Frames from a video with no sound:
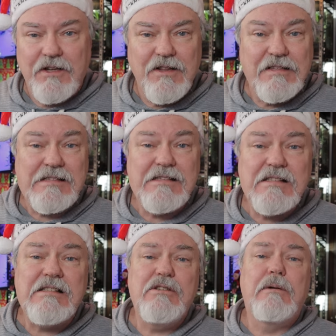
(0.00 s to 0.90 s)
and this
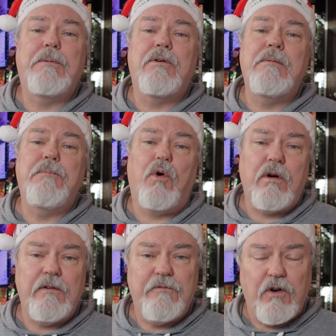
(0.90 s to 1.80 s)
is super
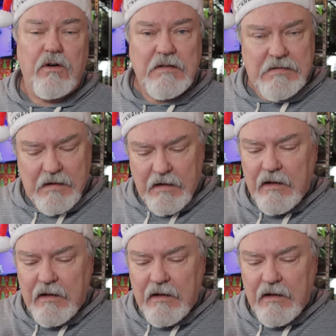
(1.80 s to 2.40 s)
important, folks,